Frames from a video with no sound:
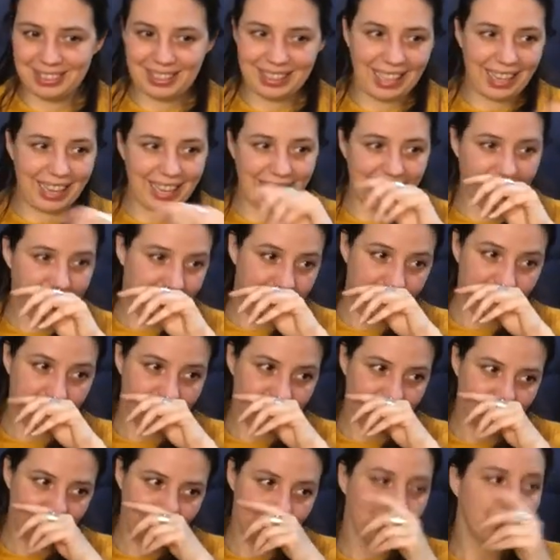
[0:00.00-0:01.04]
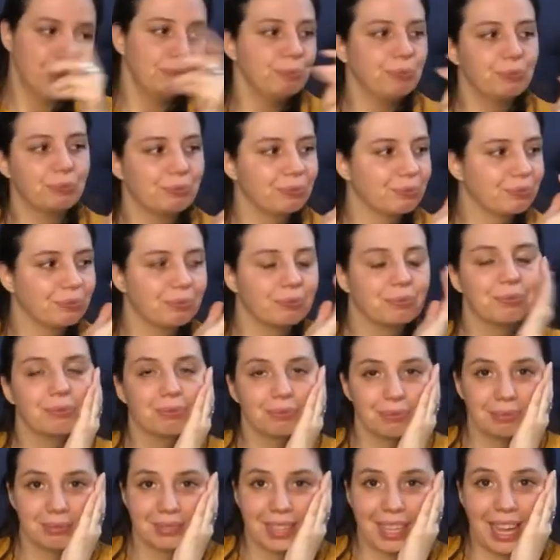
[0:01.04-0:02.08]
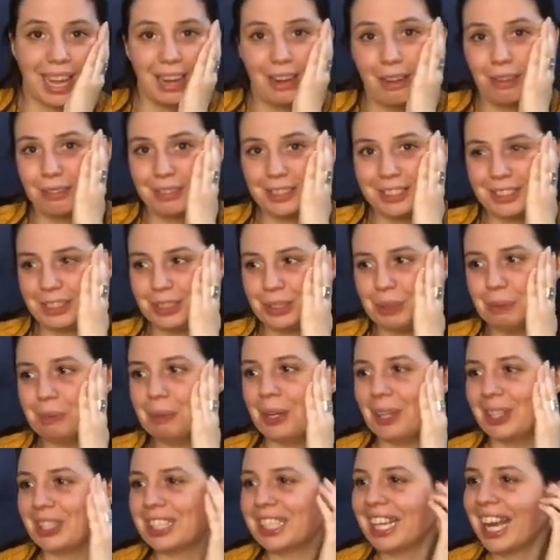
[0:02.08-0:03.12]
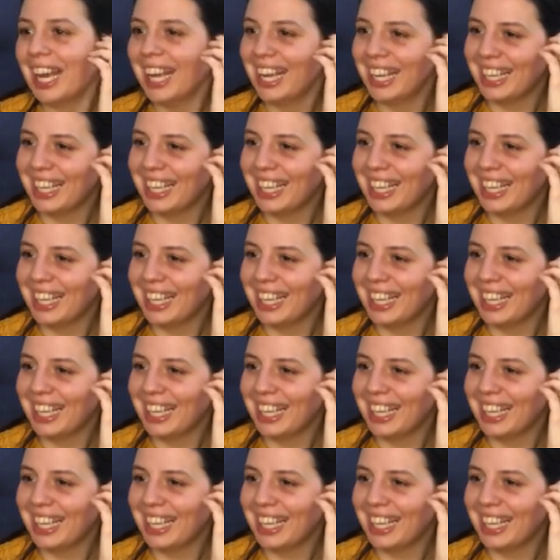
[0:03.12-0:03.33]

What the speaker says: I love it too much.